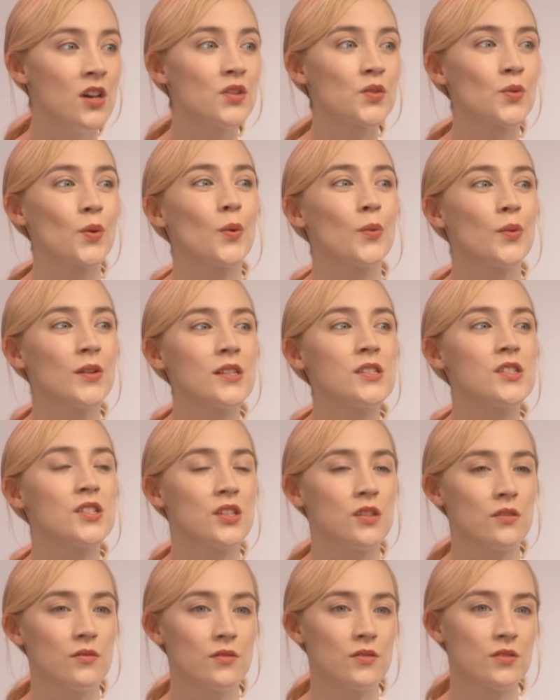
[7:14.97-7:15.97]
So I wanted
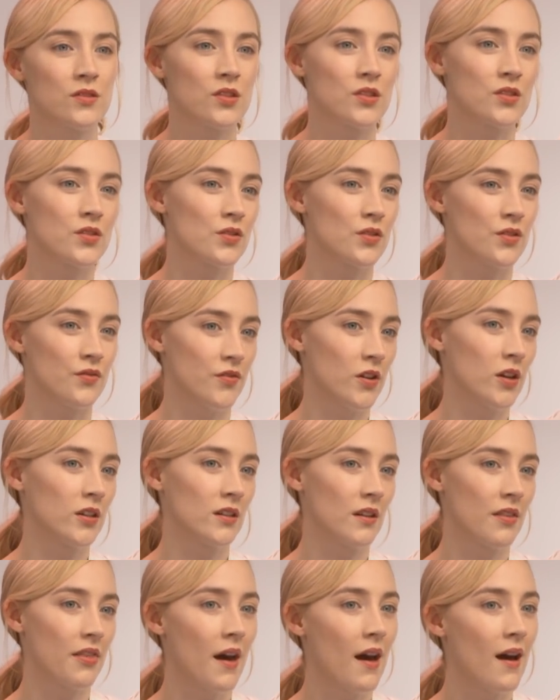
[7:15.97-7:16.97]
to sort of
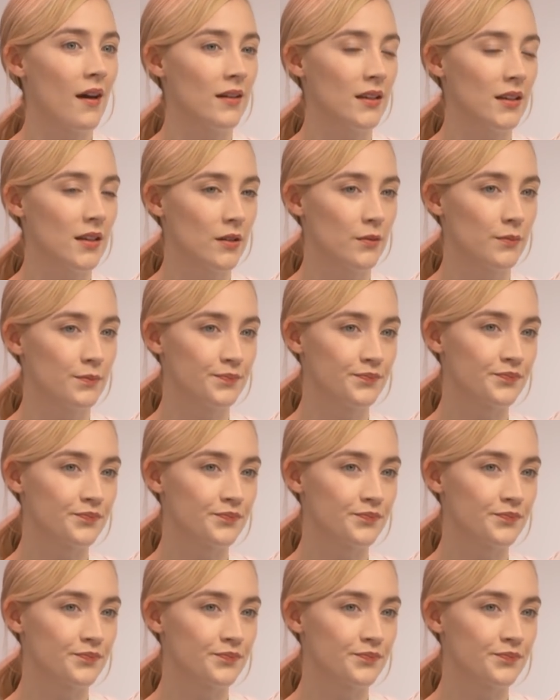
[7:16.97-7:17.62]
honor that, you know?